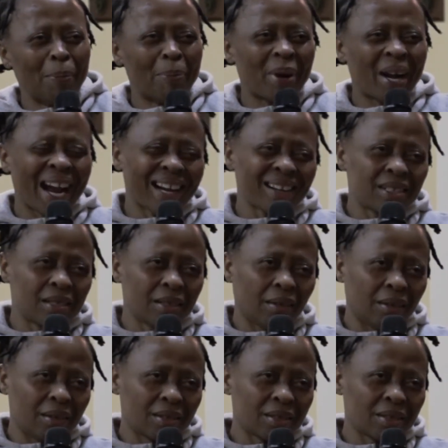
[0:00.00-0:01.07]

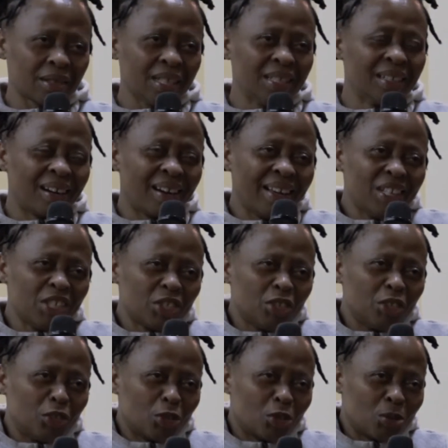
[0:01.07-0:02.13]
practice in
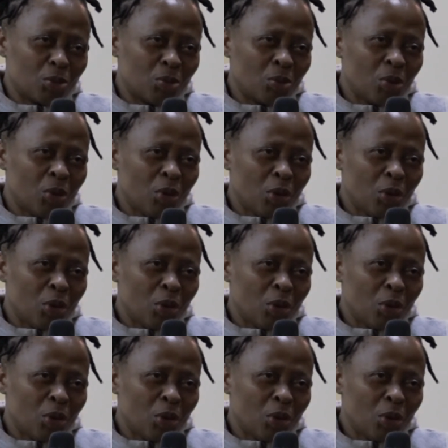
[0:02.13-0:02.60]
relation to